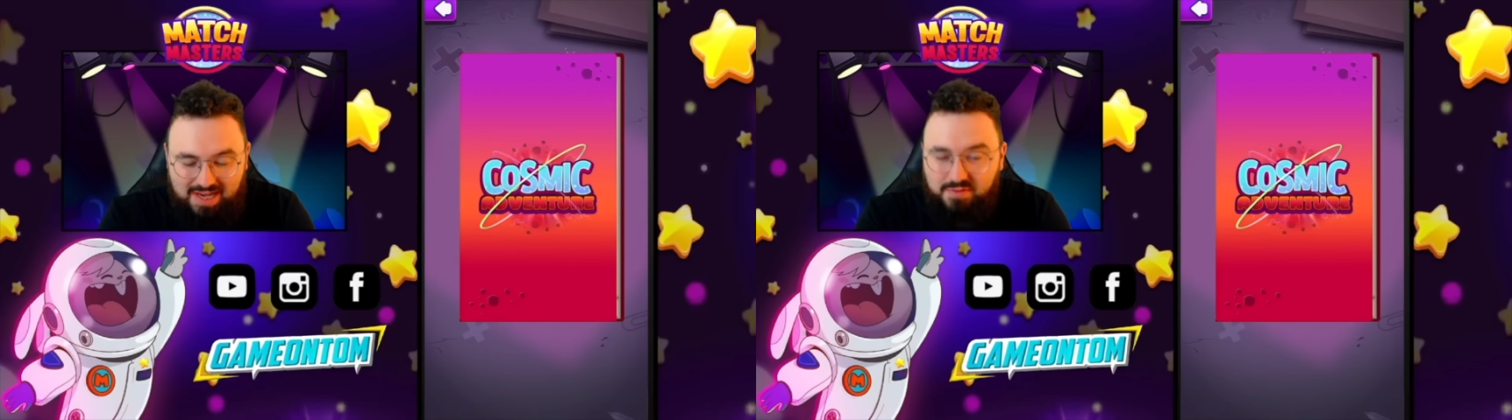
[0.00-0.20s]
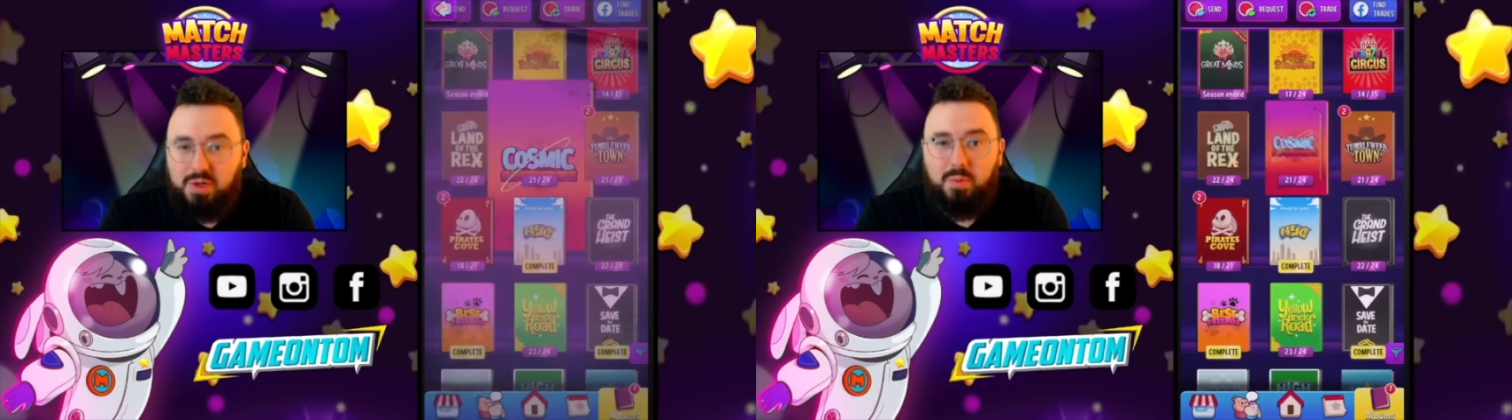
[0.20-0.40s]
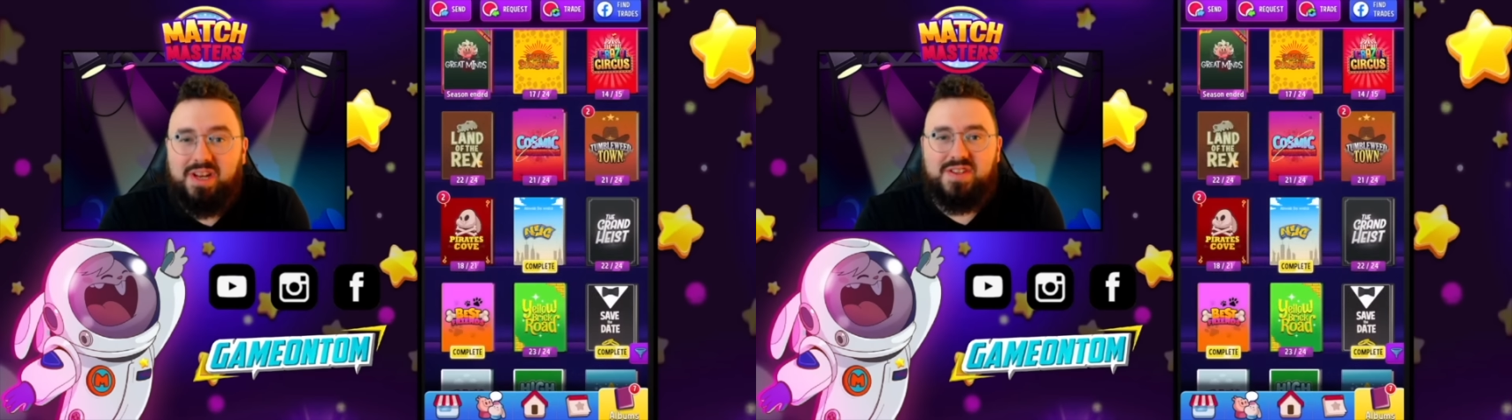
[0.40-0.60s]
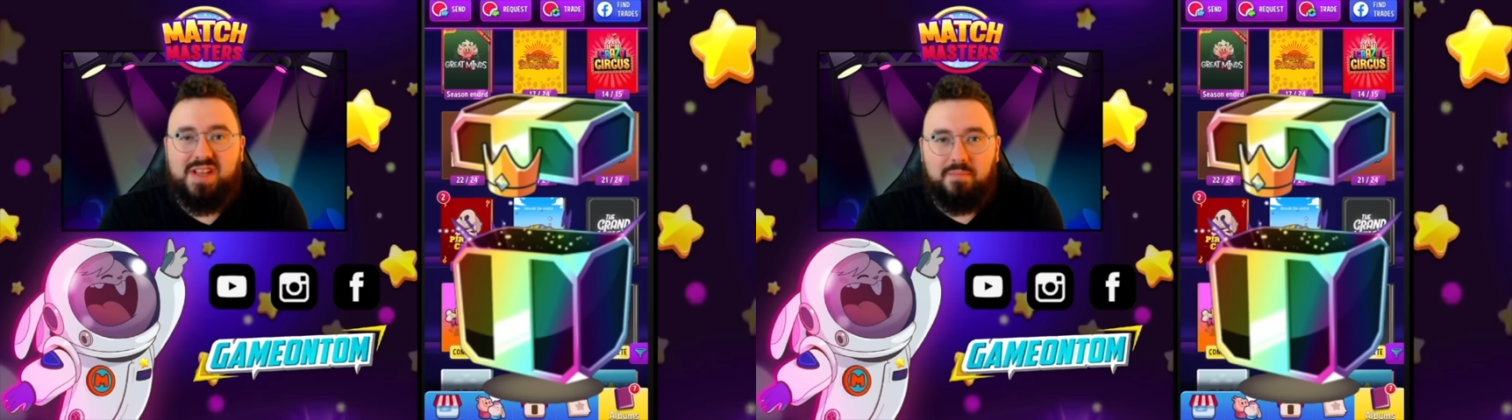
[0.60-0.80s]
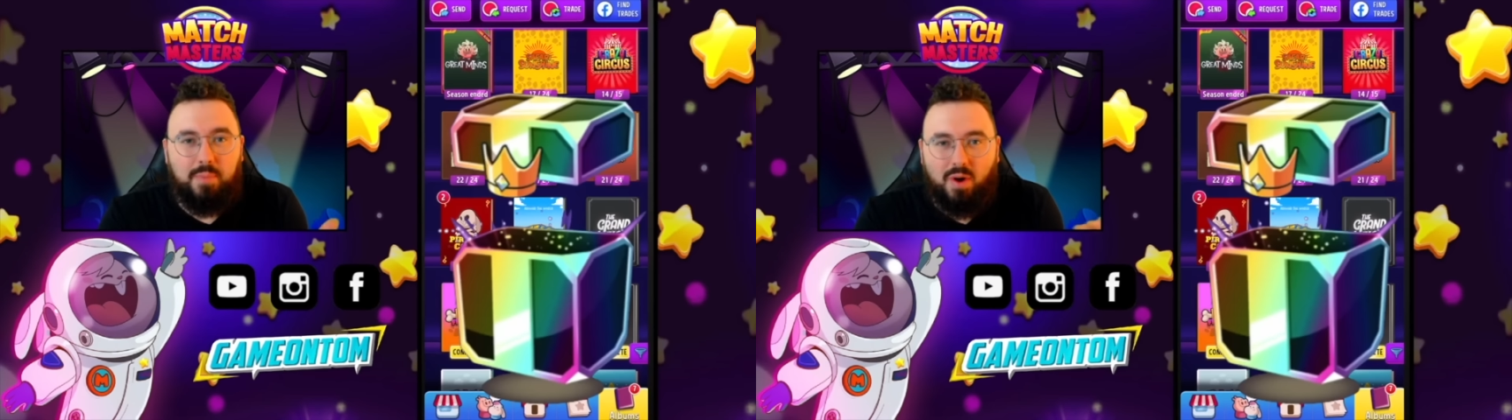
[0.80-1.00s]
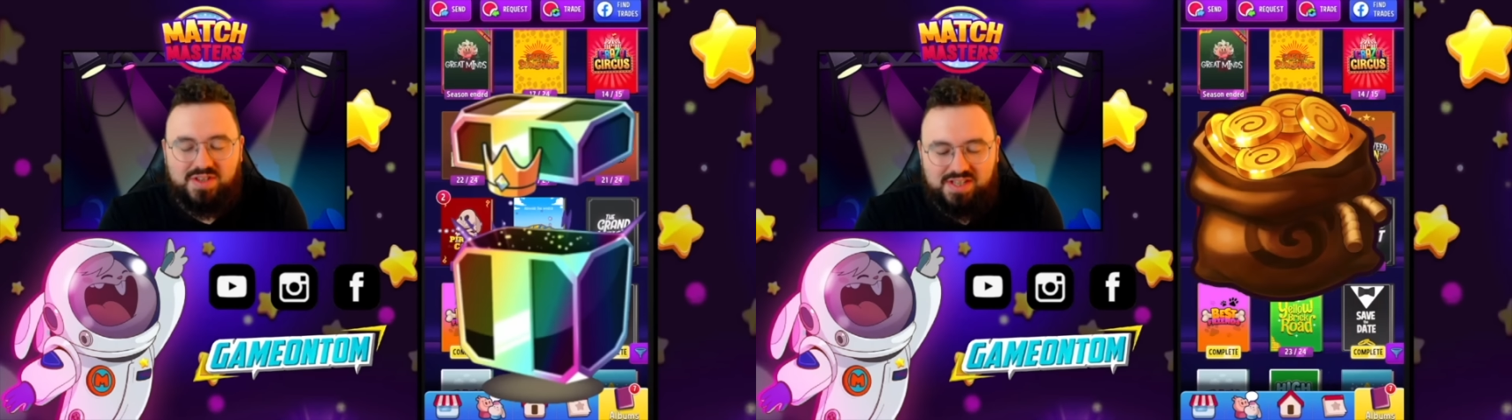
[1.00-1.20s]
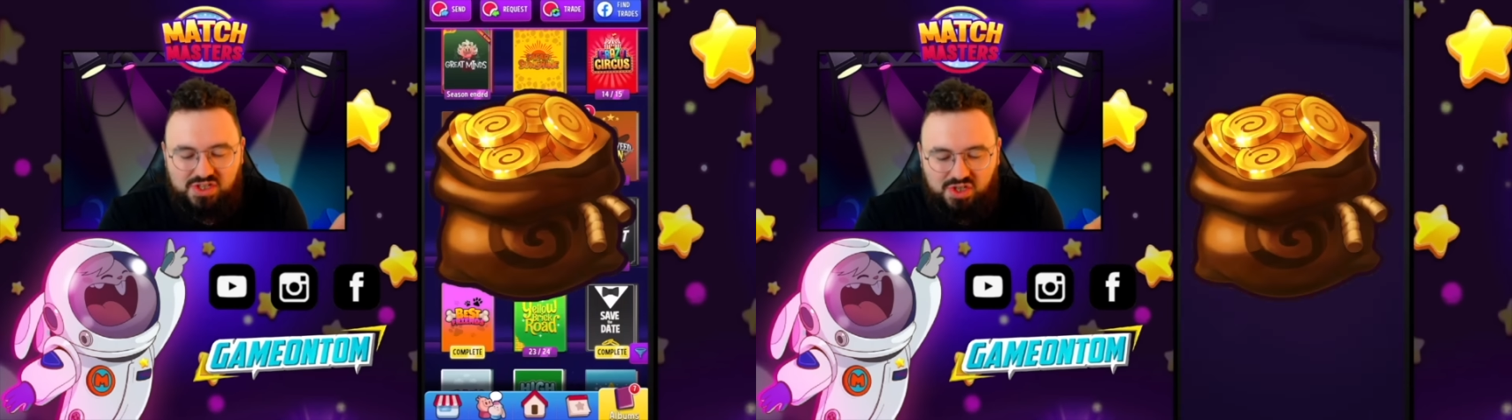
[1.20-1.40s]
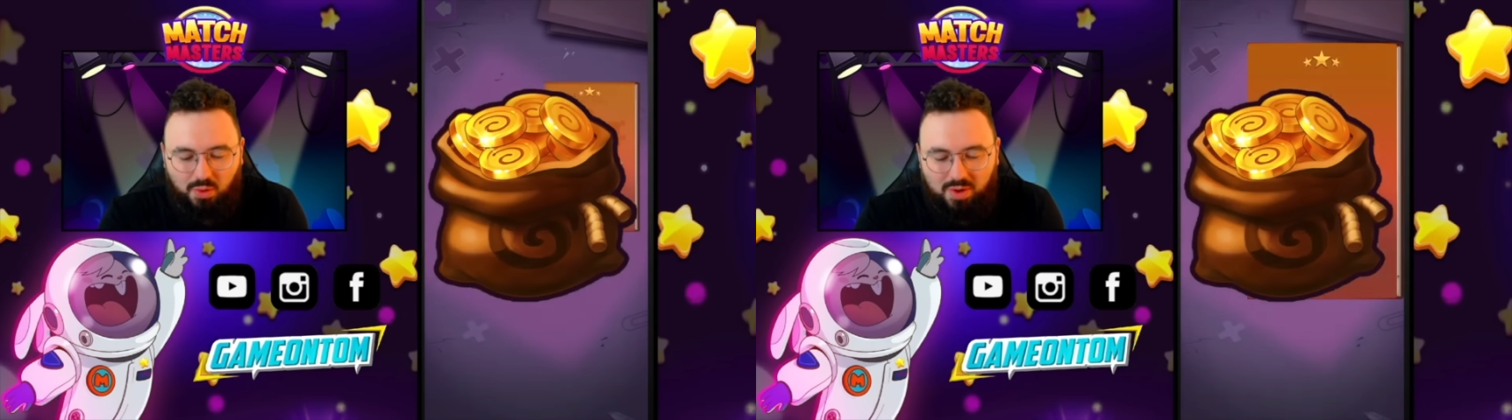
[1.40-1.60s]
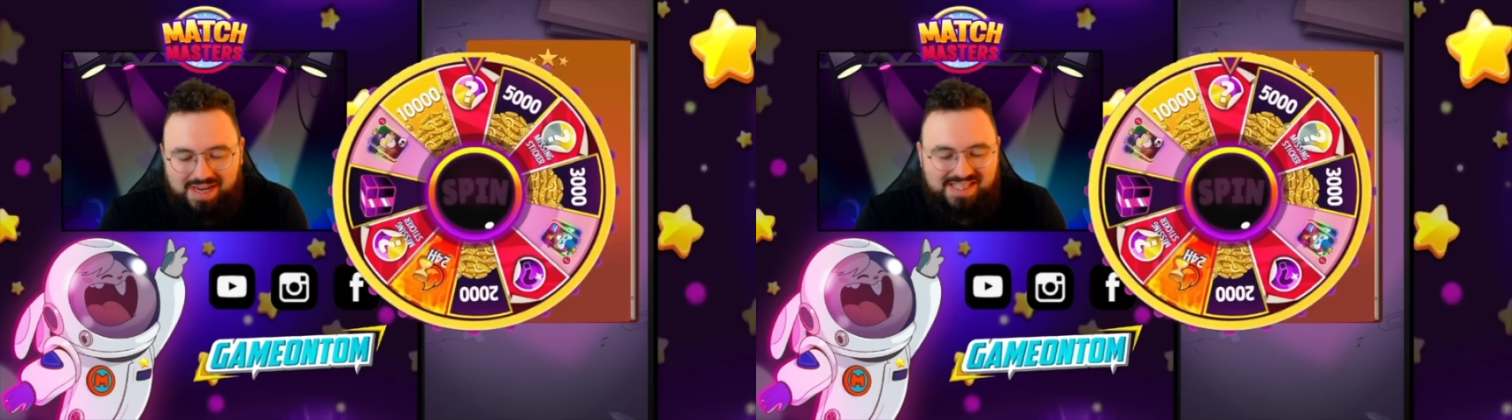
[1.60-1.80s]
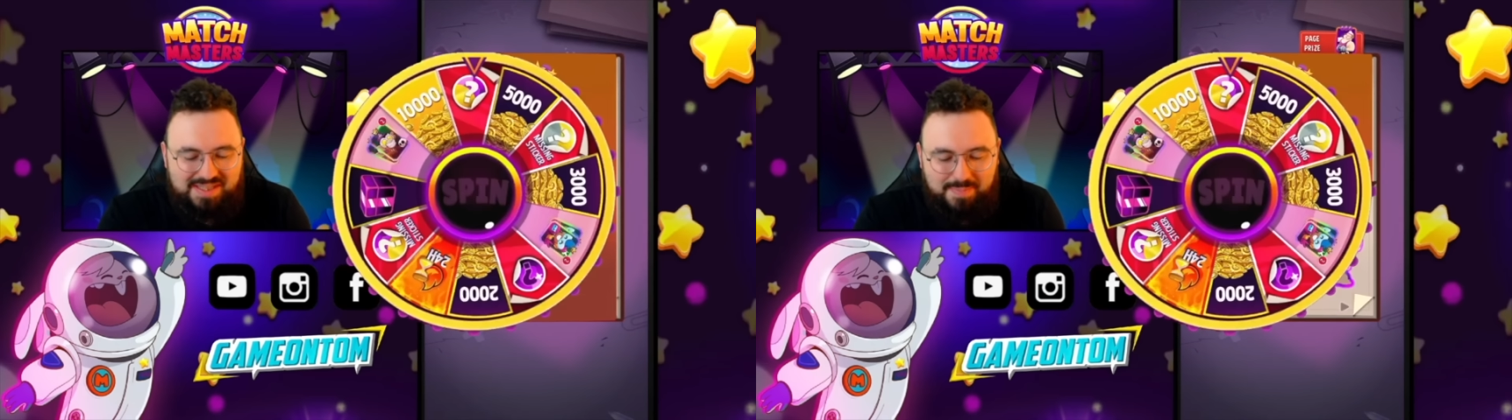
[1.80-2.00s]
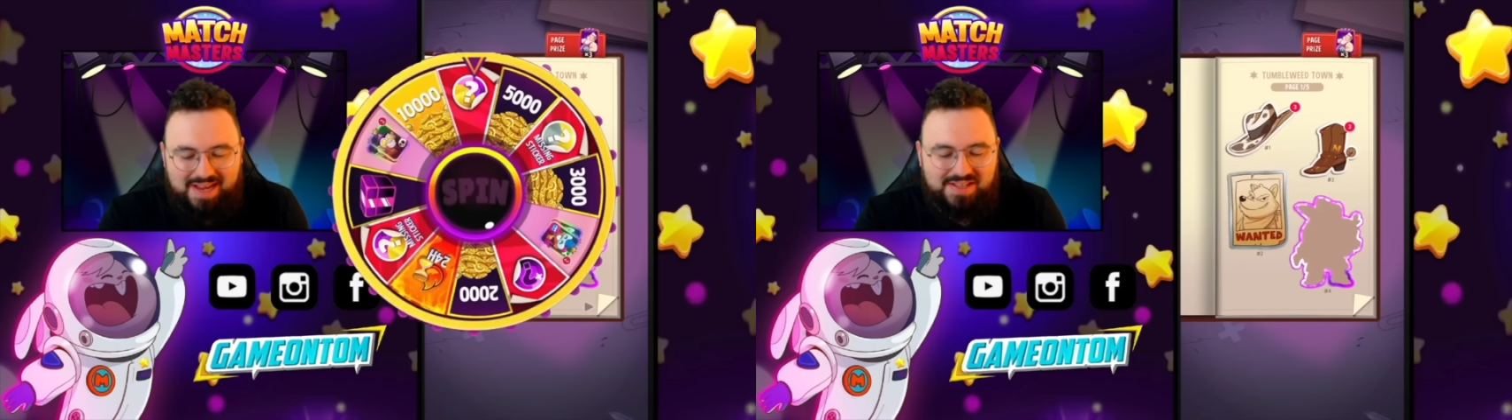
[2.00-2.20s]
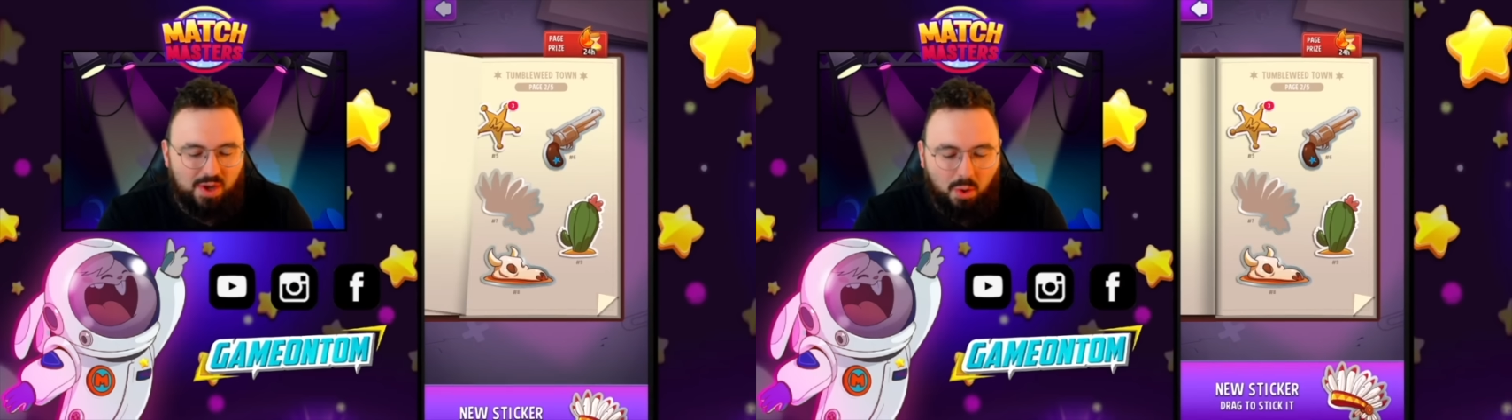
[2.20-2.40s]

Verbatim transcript: if you want to win yourself boxes, coins, spins,